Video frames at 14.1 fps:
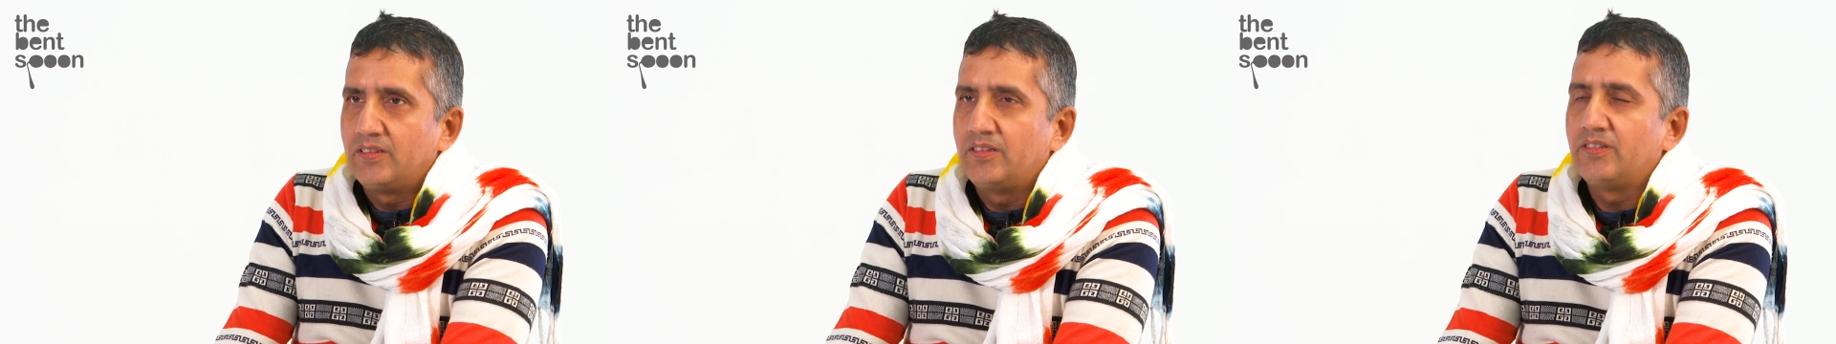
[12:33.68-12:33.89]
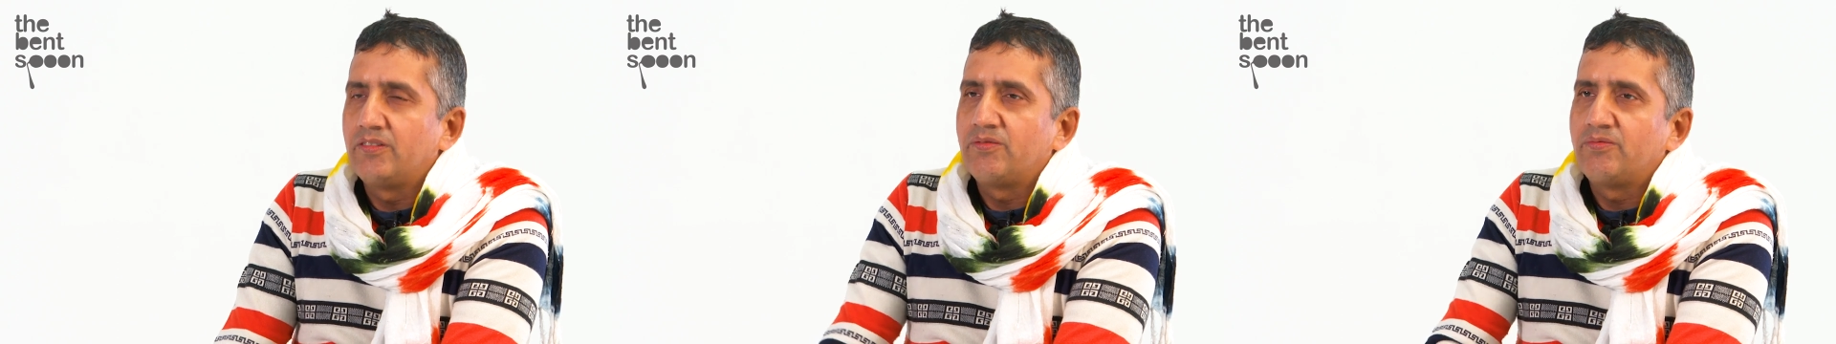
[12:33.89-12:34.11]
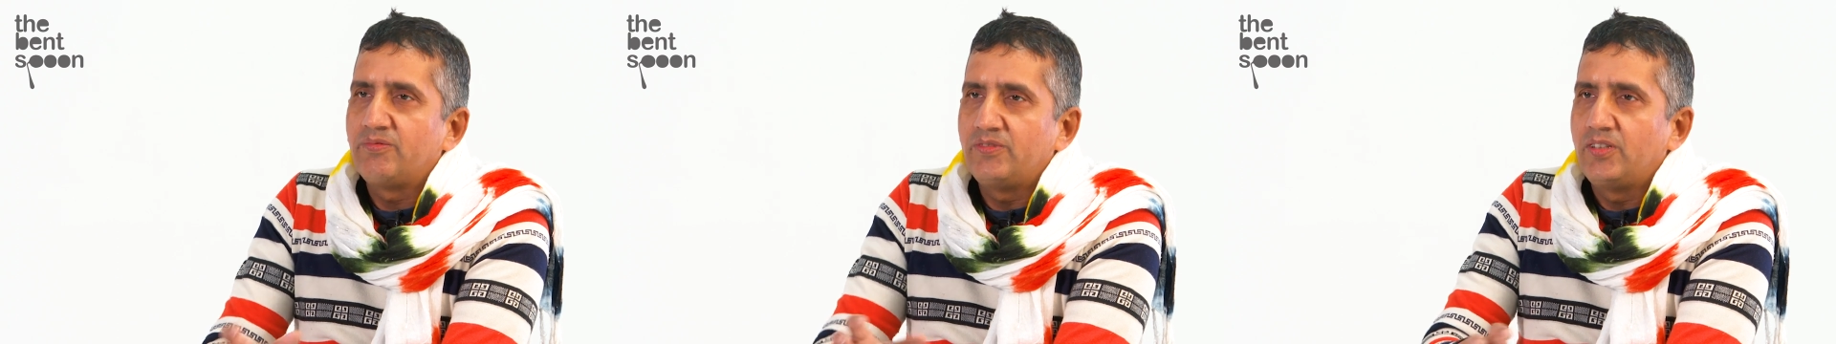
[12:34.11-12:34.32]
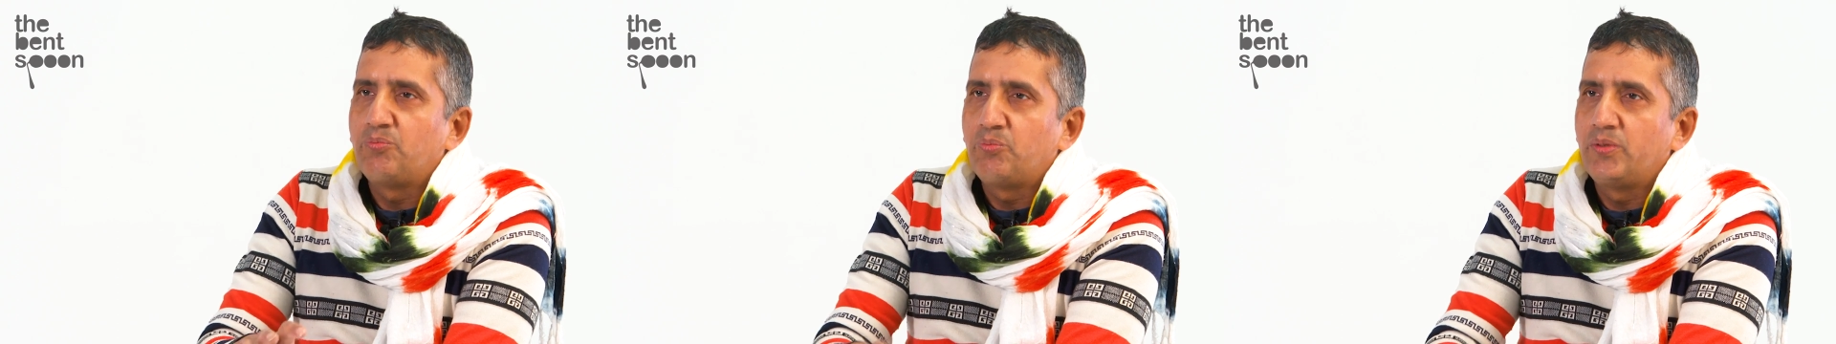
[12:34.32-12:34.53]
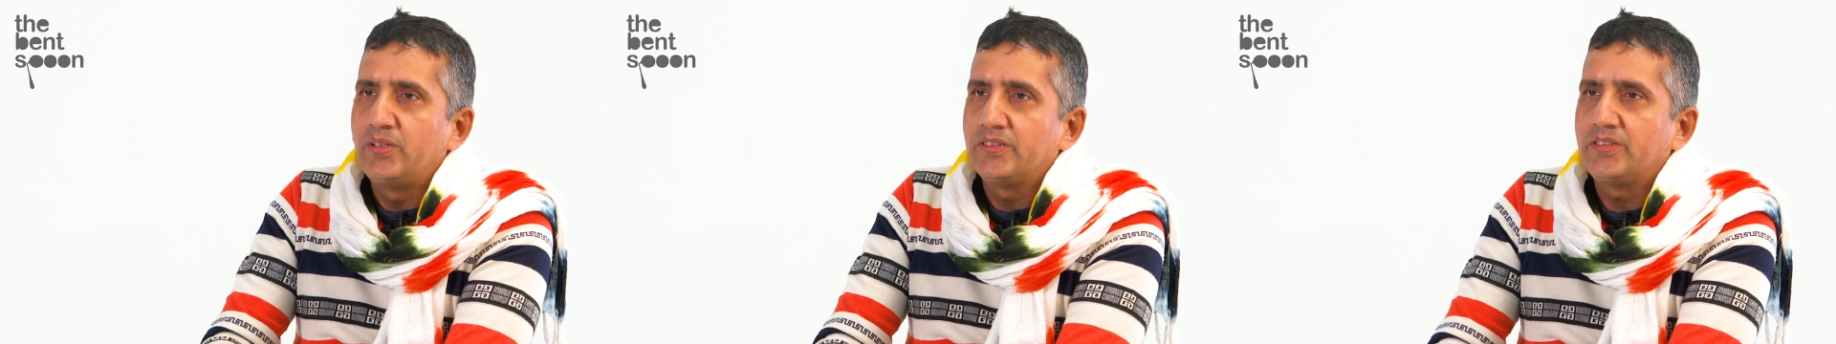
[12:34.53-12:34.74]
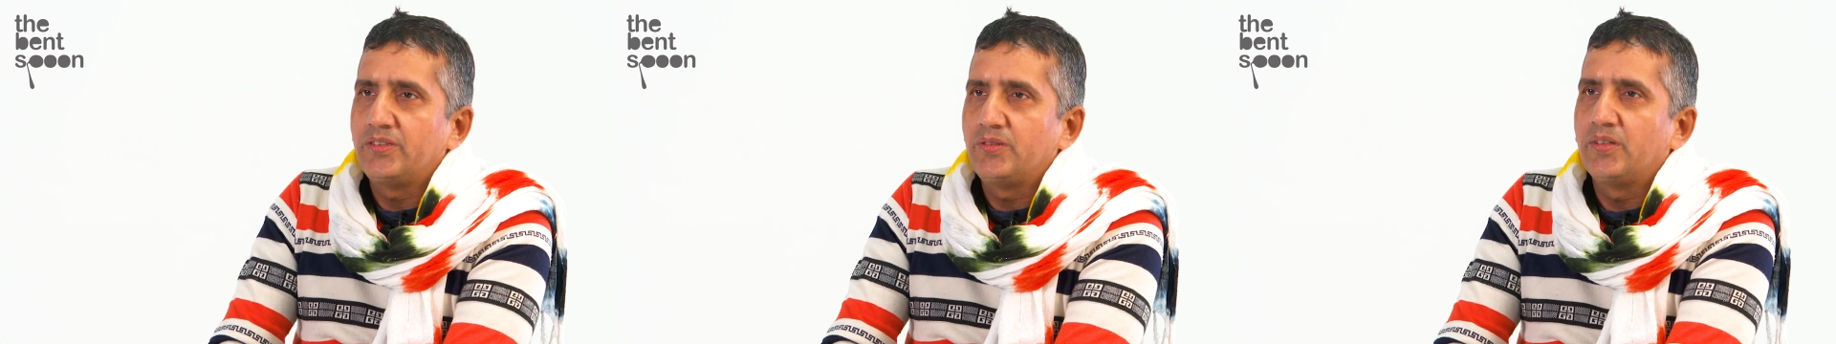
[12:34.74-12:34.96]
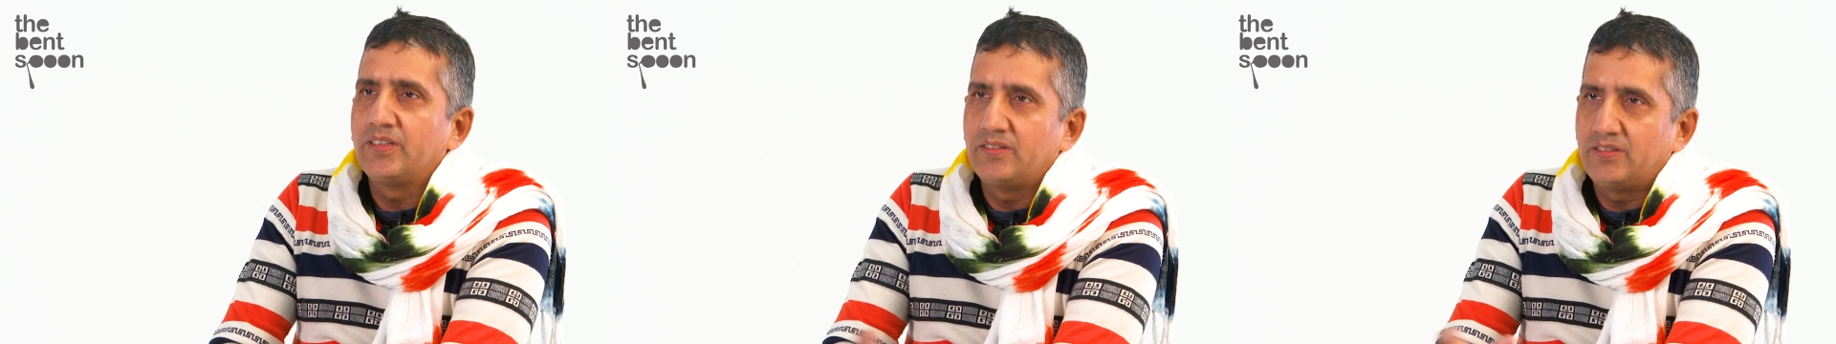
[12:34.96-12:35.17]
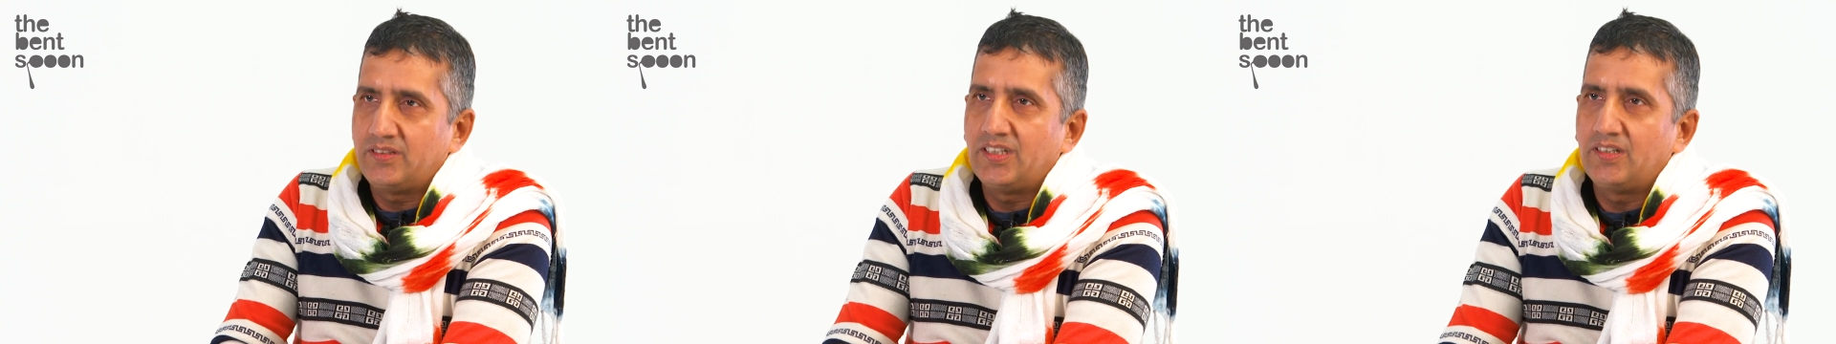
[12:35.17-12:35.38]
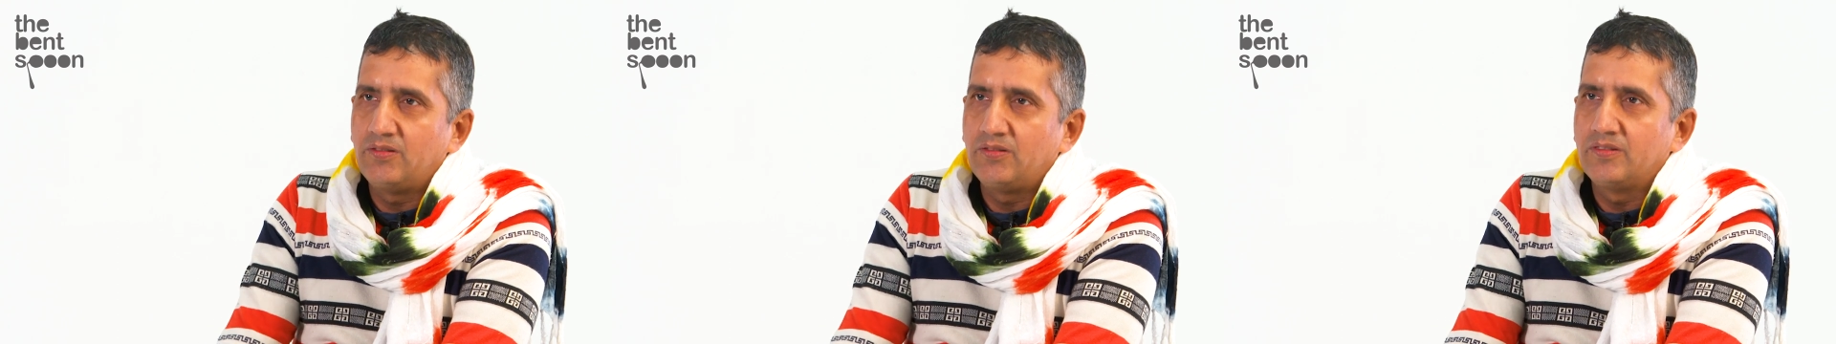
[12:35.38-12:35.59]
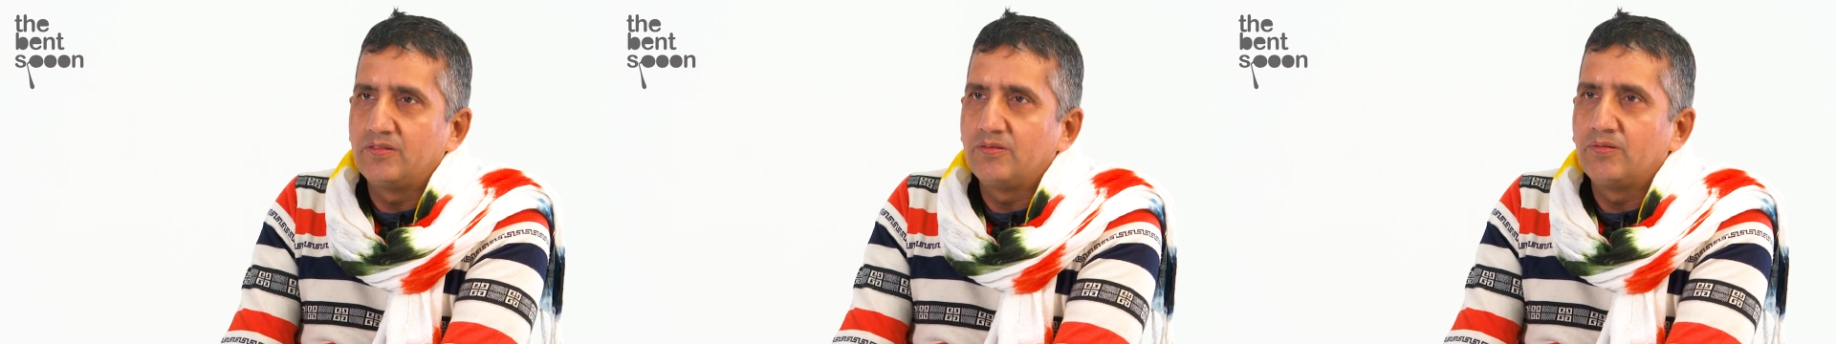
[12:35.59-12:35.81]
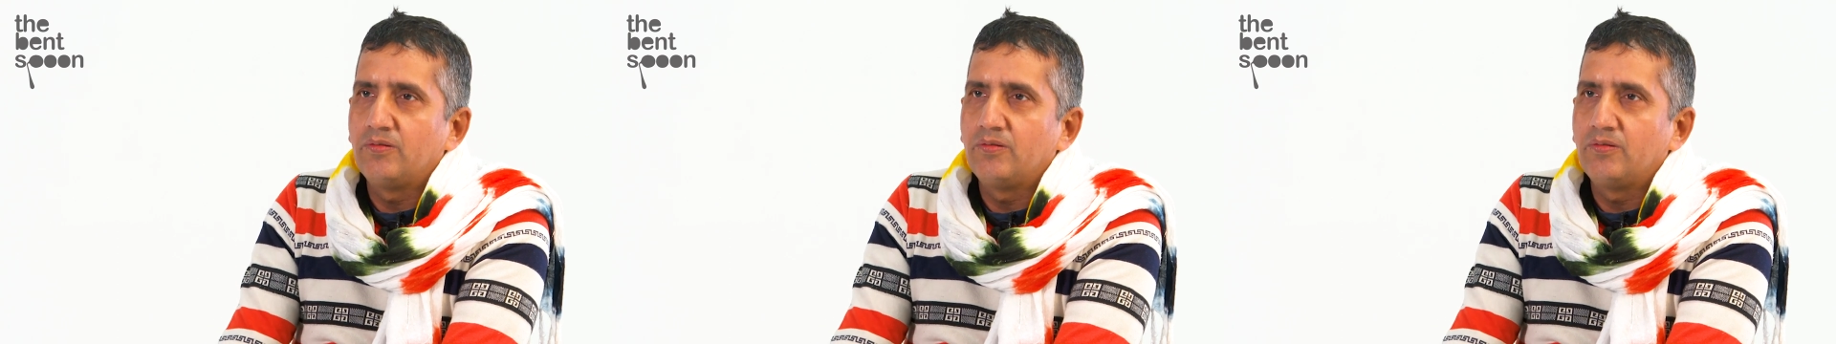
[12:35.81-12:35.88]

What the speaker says: Don't depress, you are not alone.